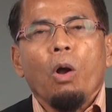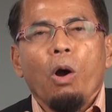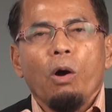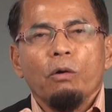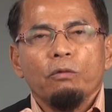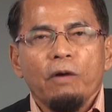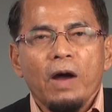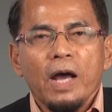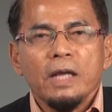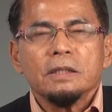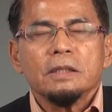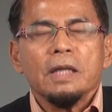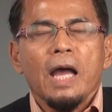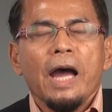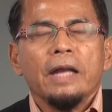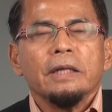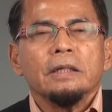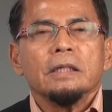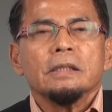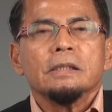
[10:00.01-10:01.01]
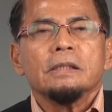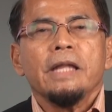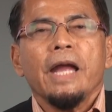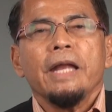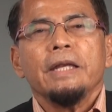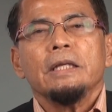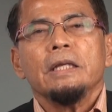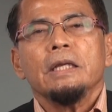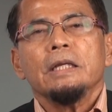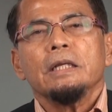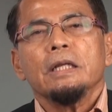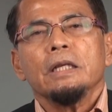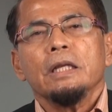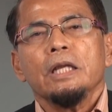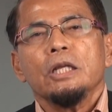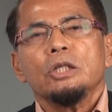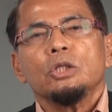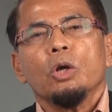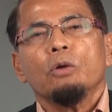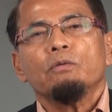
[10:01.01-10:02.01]
of us understanding the
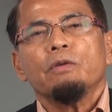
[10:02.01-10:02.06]
nature